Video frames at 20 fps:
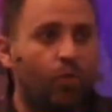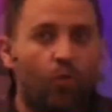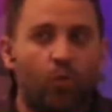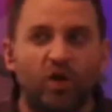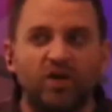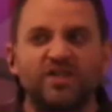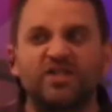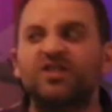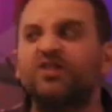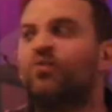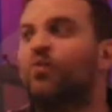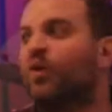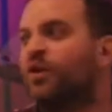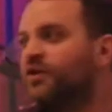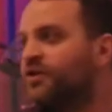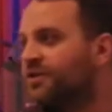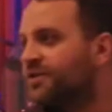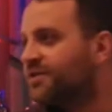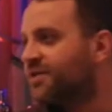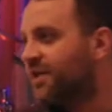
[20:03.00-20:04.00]
What's,
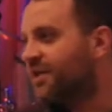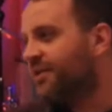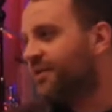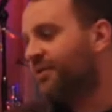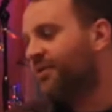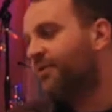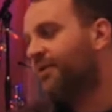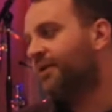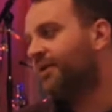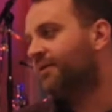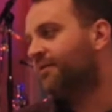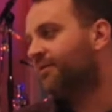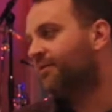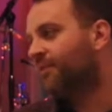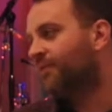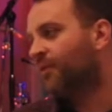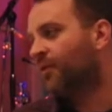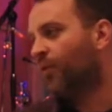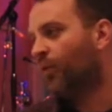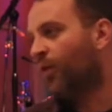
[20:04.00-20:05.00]
what's your son doing?
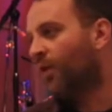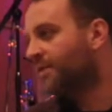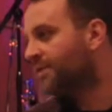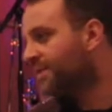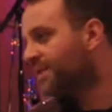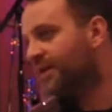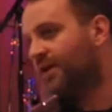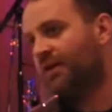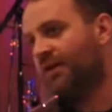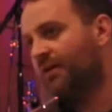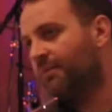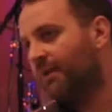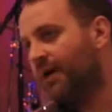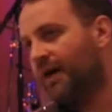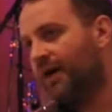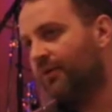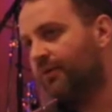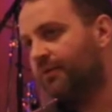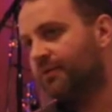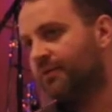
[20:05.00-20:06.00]
What's he all
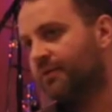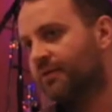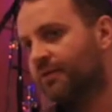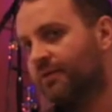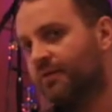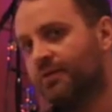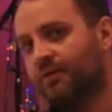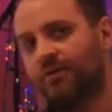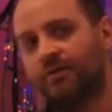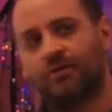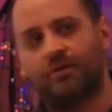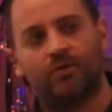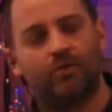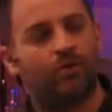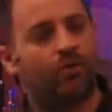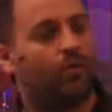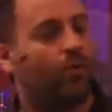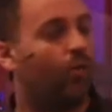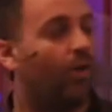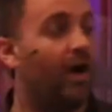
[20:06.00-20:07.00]
about?
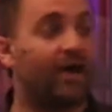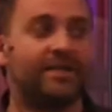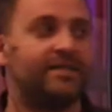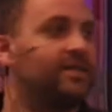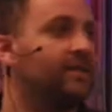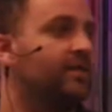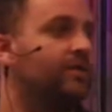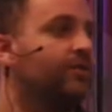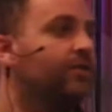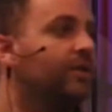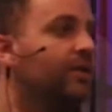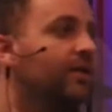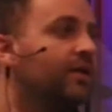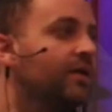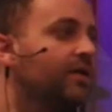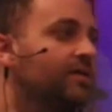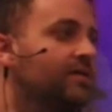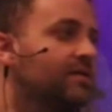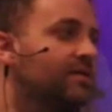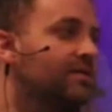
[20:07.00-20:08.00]
Why is he doing
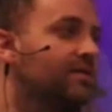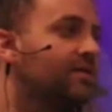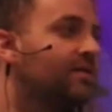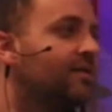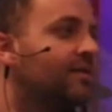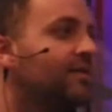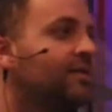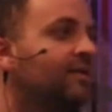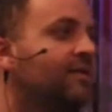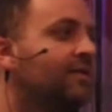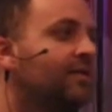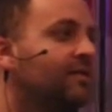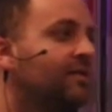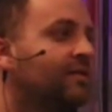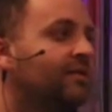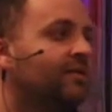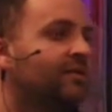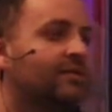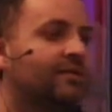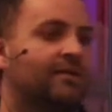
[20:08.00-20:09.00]
this?
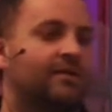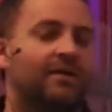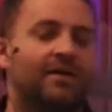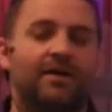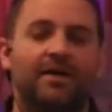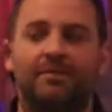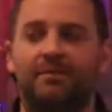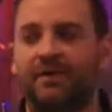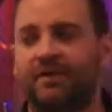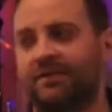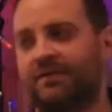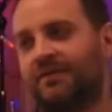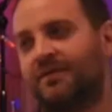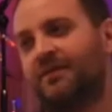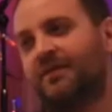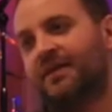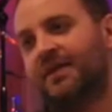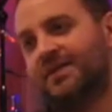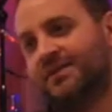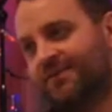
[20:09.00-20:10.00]
I mean,
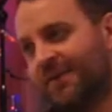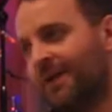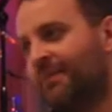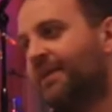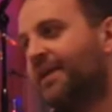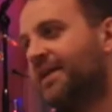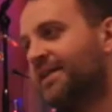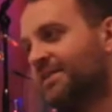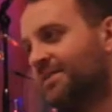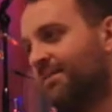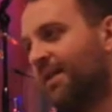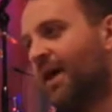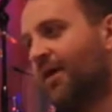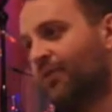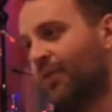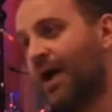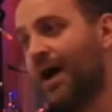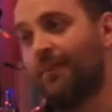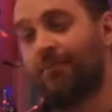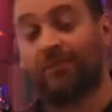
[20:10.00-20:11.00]
his family gets a bad
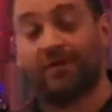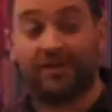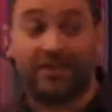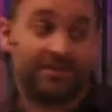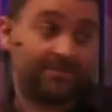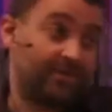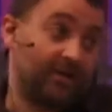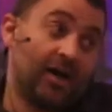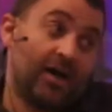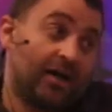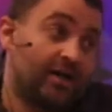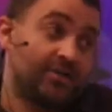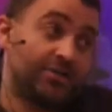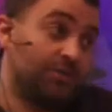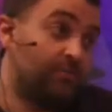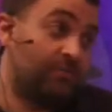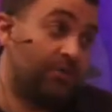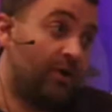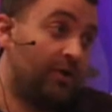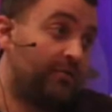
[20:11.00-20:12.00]
rap, but let's be honest,
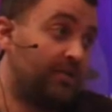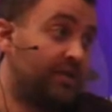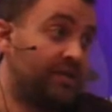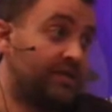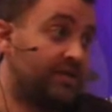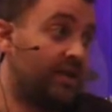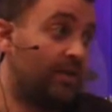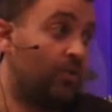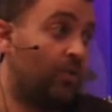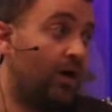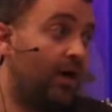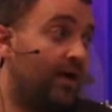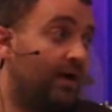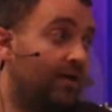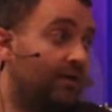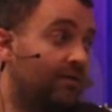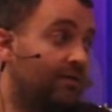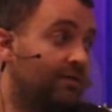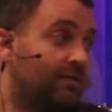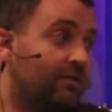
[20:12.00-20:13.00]
you'd probably be the same
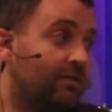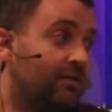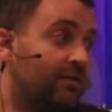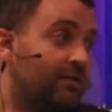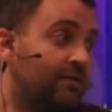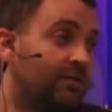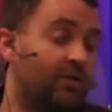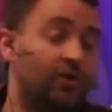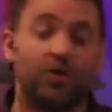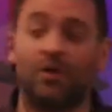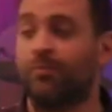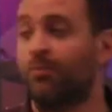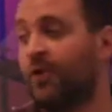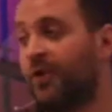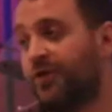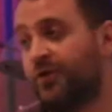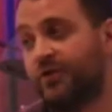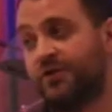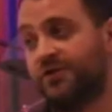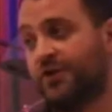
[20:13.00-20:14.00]
way. Your
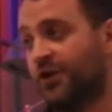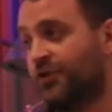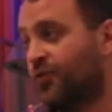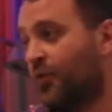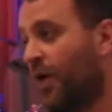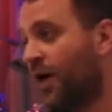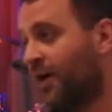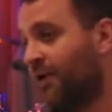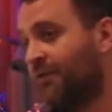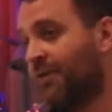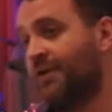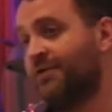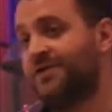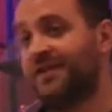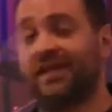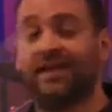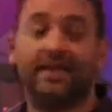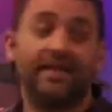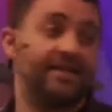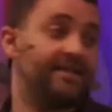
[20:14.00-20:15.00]
brother starts walking around
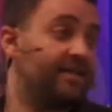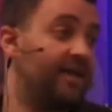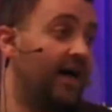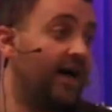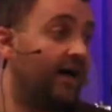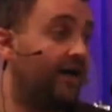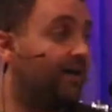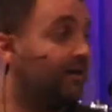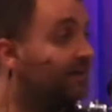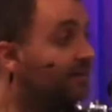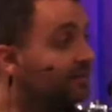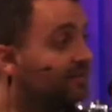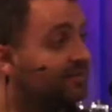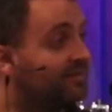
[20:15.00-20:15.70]
saying he's God.